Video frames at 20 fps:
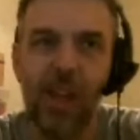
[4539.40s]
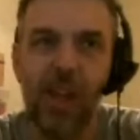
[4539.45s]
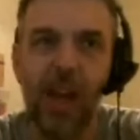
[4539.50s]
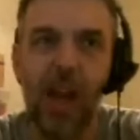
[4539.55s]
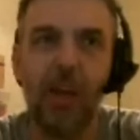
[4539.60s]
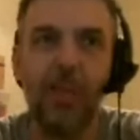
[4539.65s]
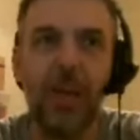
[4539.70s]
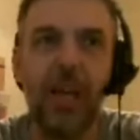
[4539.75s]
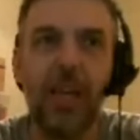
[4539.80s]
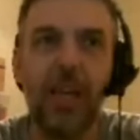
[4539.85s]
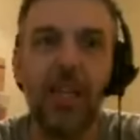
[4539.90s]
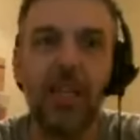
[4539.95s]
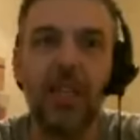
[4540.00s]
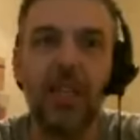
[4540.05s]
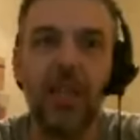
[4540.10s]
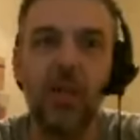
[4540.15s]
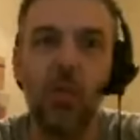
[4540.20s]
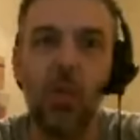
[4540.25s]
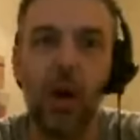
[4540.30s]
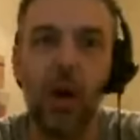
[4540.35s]
I mean, I can see
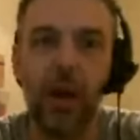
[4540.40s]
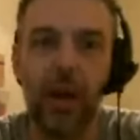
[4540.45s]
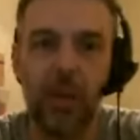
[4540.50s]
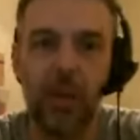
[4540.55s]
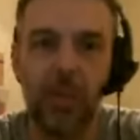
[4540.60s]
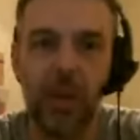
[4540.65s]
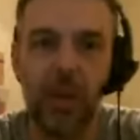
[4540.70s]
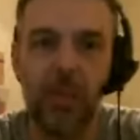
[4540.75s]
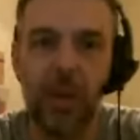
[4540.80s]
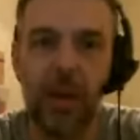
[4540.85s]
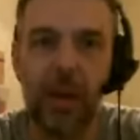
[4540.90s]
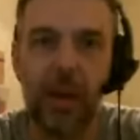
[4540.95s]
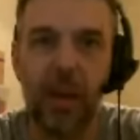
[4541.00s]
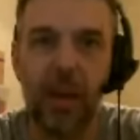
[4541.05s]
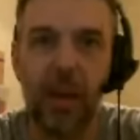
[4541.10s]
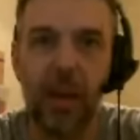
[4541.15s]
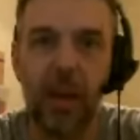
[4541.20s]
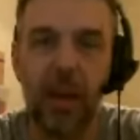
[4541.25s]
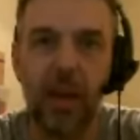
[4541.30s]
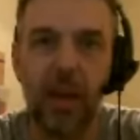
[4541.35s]
why it could be a big
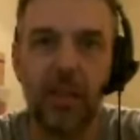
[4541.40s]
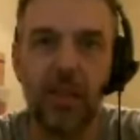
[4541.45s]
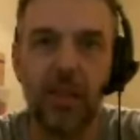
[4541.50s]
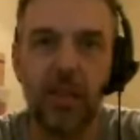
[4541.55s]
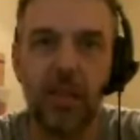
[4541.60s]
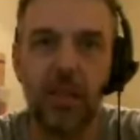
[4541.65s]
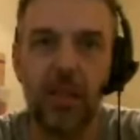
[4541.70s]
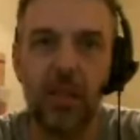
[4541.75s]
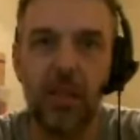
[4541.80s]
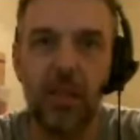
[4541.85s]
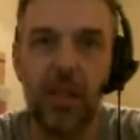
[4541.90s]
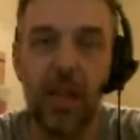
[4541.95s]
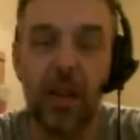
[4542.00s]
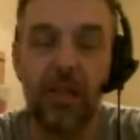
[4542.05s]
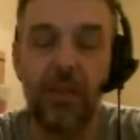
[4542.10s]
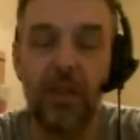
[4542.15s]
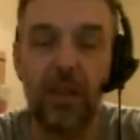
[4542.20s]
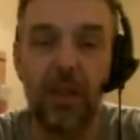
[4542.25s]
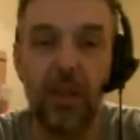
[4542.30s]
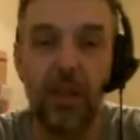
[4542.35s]
hit. It's
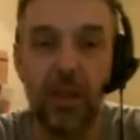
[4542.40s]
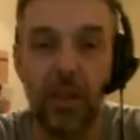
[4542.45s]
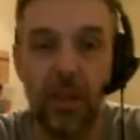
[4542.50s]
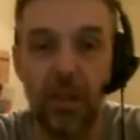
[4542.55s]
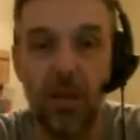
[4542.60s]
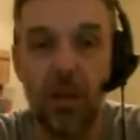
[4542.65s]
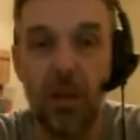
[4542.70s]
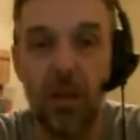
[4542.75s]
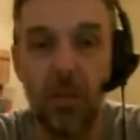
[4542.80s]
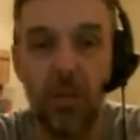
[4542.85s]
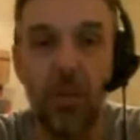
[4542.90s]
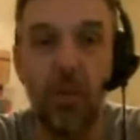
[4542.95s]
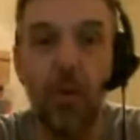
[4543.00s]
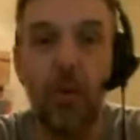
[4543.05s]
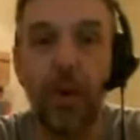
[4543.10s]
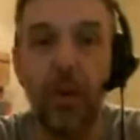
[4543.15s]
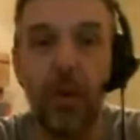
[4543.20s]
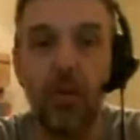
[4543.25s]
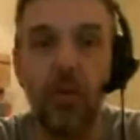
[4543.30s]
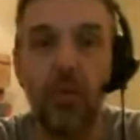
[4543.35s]
definitely young boy
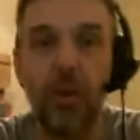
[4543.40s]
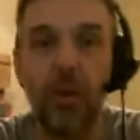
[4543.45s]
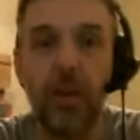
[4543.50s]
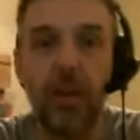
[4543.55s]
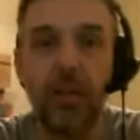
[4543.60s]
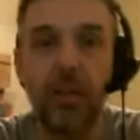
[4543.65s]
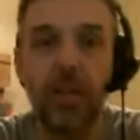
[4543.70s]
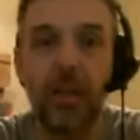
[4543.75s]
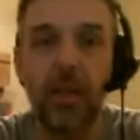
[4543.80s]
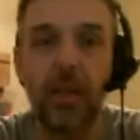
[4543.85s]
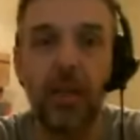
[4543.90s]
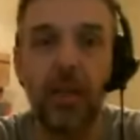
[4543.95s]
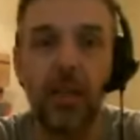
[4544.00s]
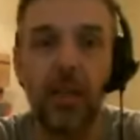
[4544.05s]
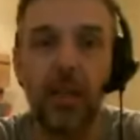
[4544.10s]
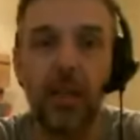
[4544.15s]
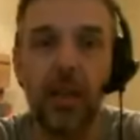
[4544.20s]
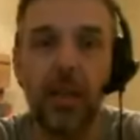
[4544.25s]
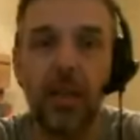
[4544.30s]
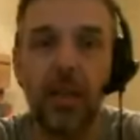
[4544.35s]
orientated. Uh,
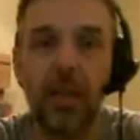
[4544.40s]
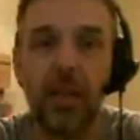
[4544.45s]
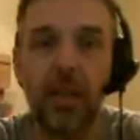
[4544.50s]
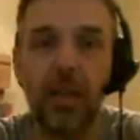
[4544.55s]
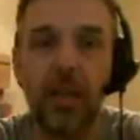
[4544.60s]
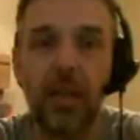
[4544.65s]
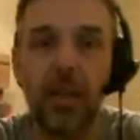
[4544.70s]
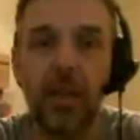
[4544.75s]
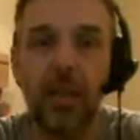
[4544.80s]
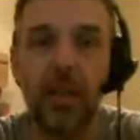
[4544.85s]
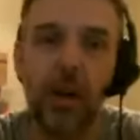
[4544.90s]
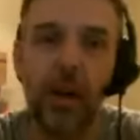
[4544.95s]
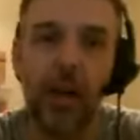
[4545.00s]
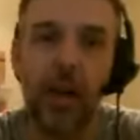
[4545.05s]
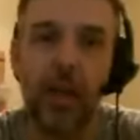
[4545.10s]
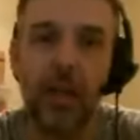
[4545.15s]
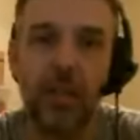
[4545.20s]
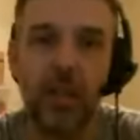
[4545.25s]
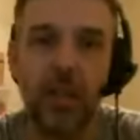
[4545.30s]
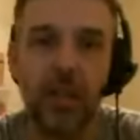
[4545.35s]

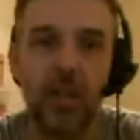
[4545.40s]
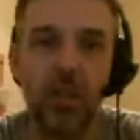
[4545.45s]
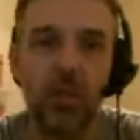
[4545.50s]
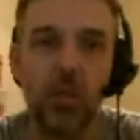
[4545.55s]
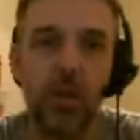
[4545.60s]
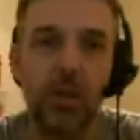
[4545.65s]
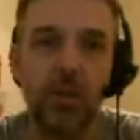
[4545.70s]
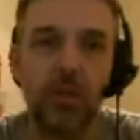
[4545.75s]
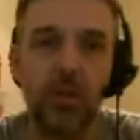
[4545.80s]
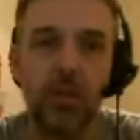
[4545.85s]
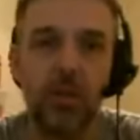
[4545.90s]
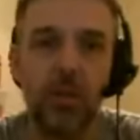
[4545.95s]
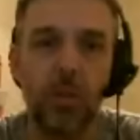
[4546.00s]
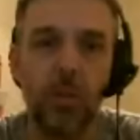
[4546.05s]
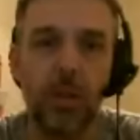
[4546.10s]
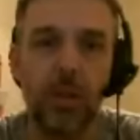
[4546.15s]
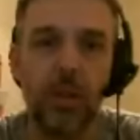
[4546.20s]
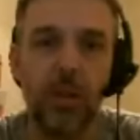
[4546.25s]
Ninjago. There's something, I think...